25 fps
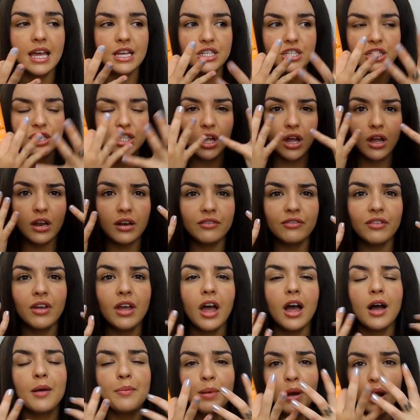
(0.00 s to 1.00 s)
It just kind of
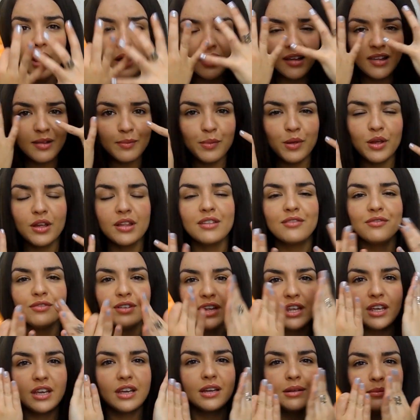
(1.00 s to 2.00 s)
applies
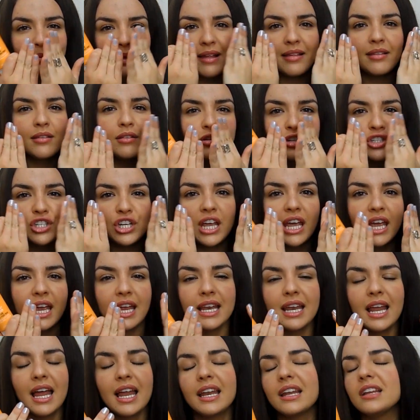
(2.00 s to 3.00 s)
beautifully. You can massage it
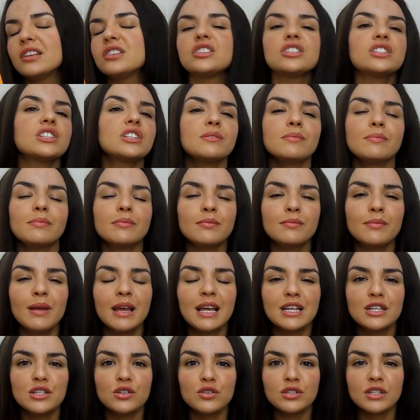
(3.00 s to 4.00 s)
in and it just
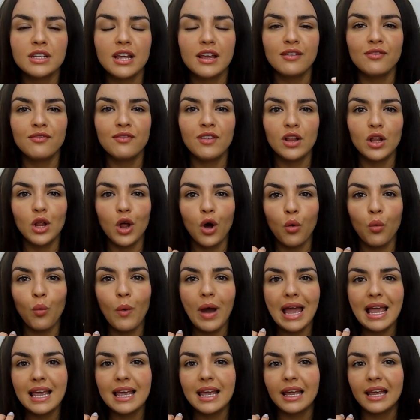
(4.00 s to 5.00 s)
makes your skin feel
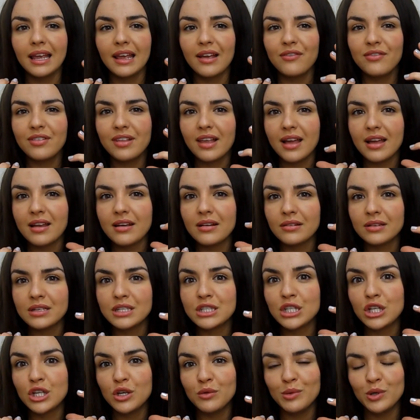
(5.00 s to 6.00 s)
awake and gives it a
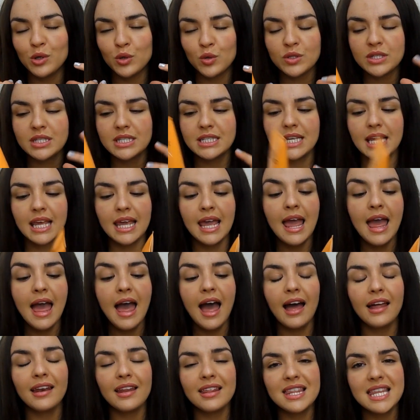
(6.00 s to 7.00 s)
nice luminosity.
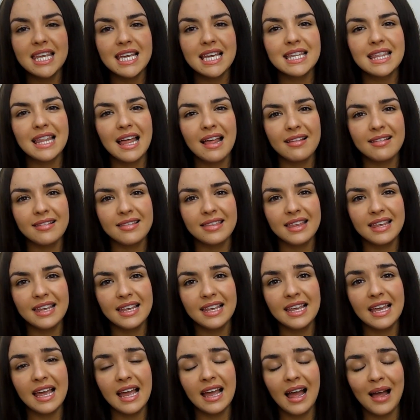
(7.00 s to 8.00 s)
And I think that's
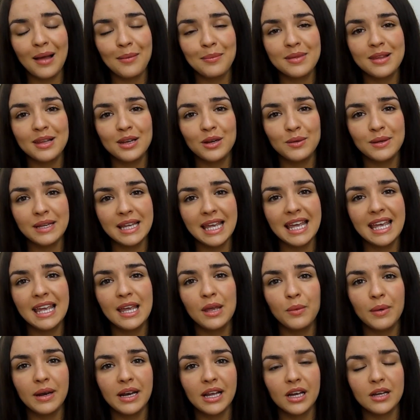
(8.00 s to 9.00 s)
the absolute
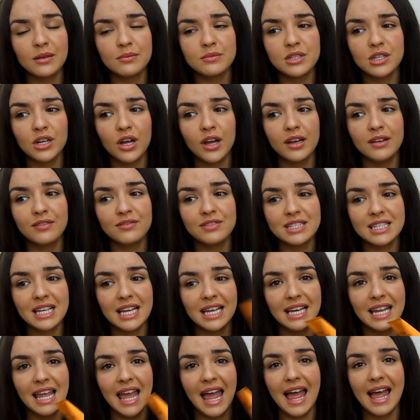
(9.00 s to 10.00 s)
key when it comes to kind of
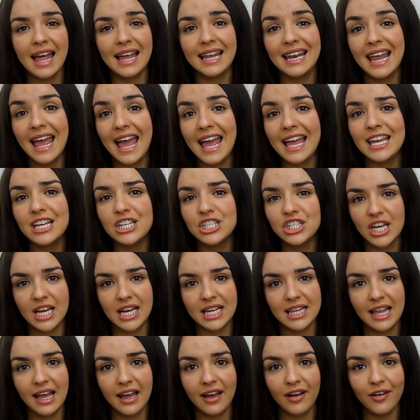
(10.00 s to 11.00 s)
skincare and
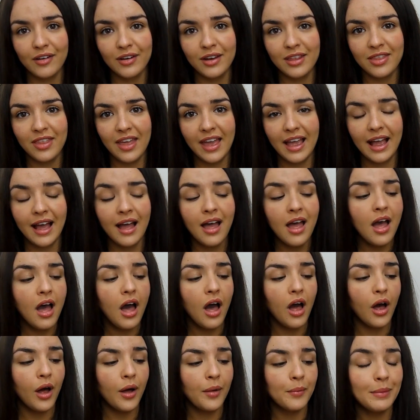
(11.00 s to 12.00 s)
aging and that kind of thing.
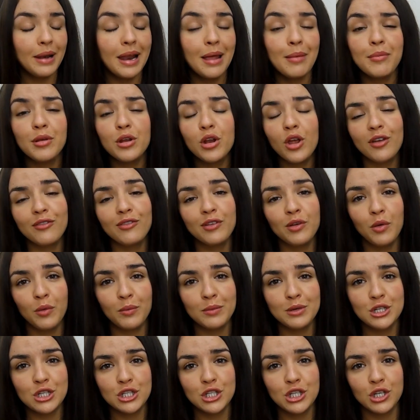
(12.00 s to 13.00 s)
Um, let me know if you
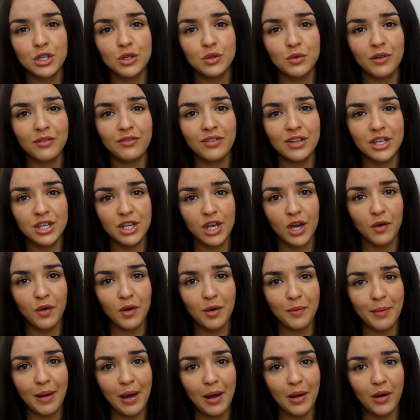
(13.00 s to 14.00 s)
want me to do a video
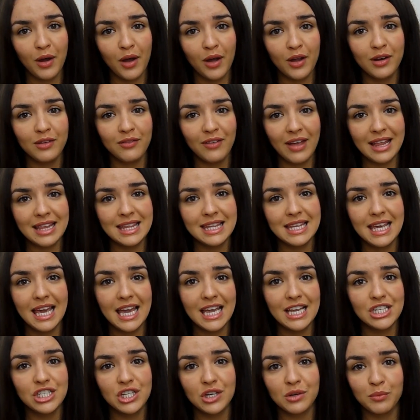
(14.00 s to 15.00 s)
about kind of
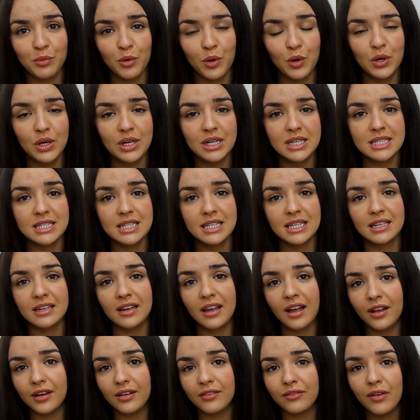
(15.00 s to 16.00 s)
anti-aging products
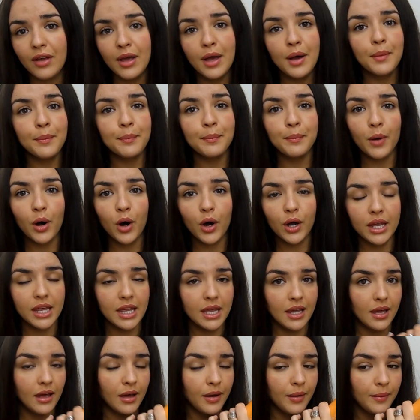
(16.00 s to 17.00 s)
and kind of
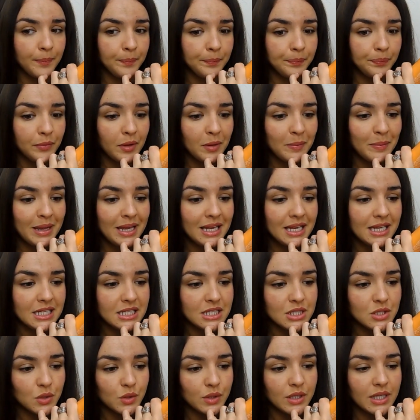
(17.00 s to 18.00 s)
my um,
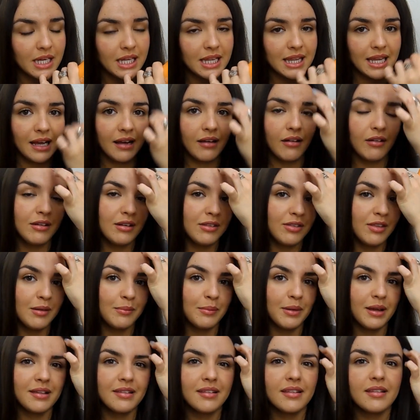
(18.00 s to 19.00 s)
opinions on it and that kind of
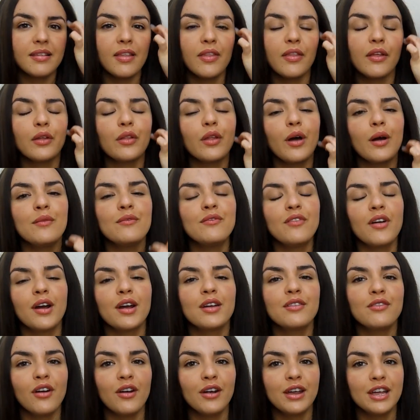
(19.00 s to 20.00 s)
thing because it's something that I'm
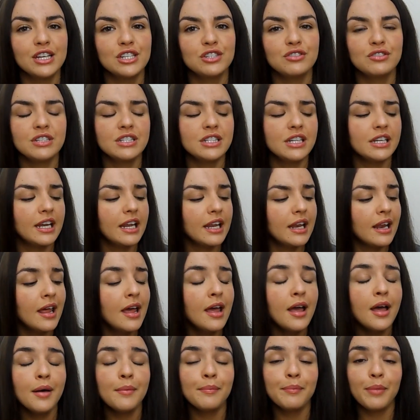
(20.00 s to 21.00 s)
very, very interested in.
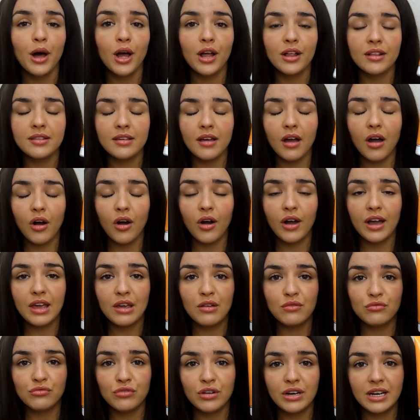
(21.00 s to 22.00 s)
But
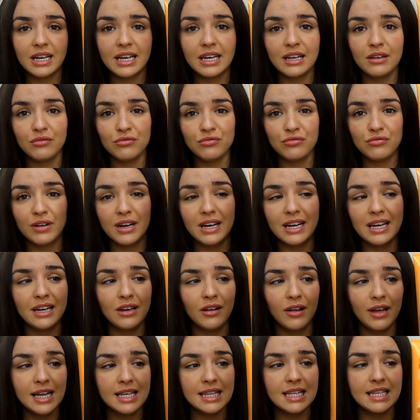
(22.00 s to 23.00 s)
I really,
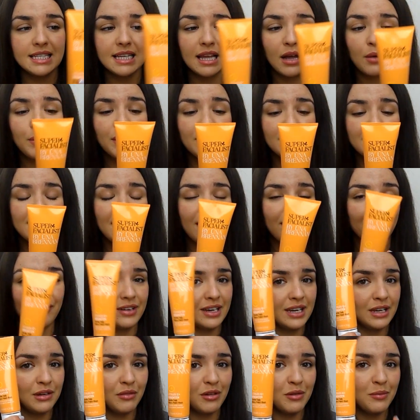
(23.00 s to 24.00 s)
really like this. I will
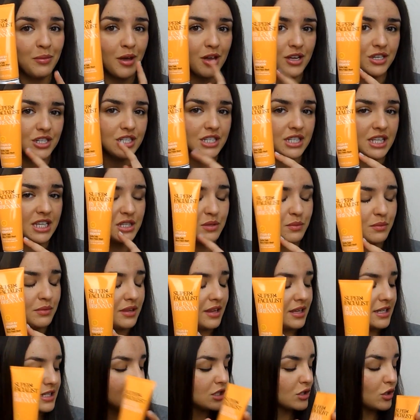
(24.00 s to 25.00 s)
definitely repurchase this
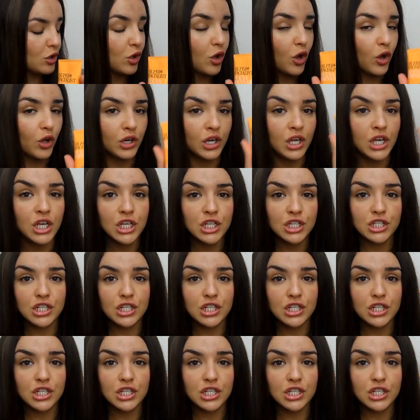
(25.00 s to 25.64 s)
when this is all gone.